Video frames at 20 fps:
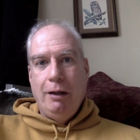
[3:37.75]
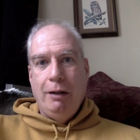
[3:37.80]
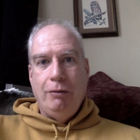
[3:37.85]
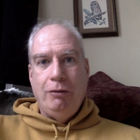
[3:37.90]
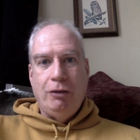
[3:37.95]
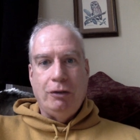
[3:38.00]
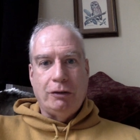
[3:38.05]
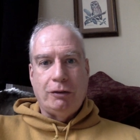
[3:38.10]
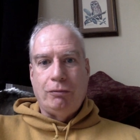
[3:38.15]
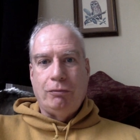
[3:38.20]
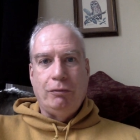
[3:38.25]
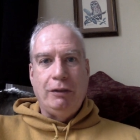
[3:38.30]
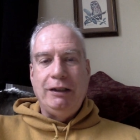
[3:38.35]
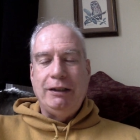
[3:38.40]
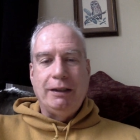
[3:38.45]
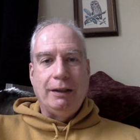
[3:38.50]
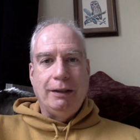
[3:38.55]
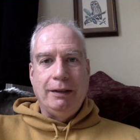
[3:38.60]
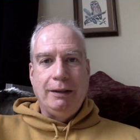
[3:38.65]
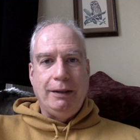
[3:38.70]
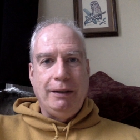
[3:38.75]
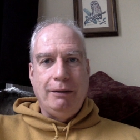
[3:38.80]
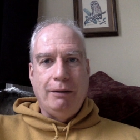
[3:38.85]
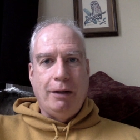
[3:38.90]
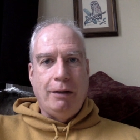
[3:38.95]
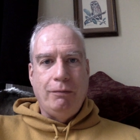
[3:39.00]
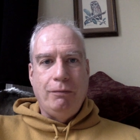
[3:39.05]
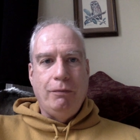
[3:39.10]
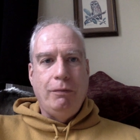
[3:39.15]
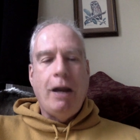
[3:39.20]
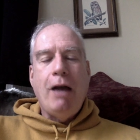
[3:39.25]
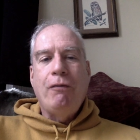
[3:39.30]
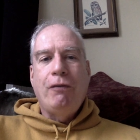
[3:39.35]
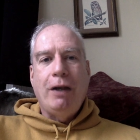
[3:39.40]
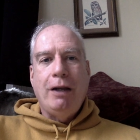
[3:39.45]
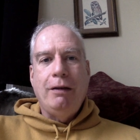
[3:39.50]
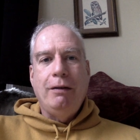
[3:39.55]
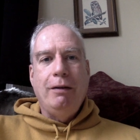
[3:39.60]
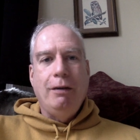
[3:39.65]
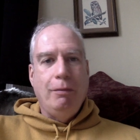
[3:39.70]
just recently. I've, I've
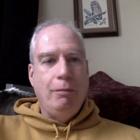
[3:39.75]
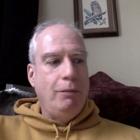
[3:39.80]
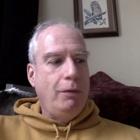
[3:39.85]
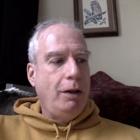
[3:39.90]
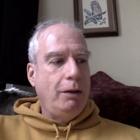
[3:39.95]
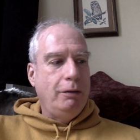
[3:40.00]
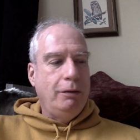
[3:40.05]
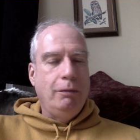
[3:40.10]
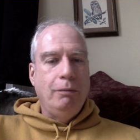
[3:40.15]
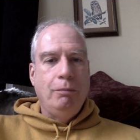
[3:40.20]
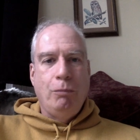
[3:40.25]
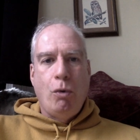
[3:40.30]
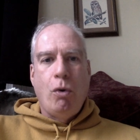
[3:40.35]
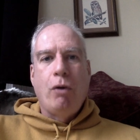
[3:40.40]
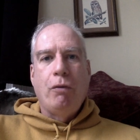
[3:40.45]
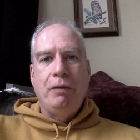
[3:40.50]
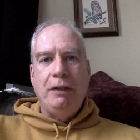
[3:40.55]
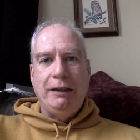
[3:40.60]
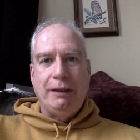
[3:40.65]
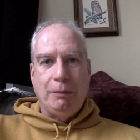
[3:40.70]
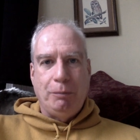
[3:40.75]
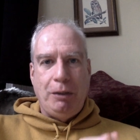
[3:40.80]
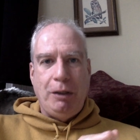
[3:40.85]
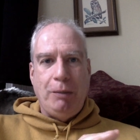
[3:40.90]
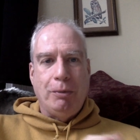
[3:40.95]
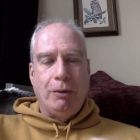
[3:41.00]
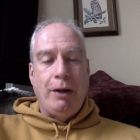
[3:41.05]
read uh, uh, more recent people.